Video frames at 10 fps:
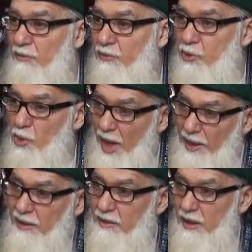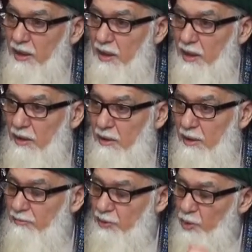if you do anything,
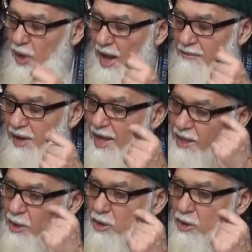if you have any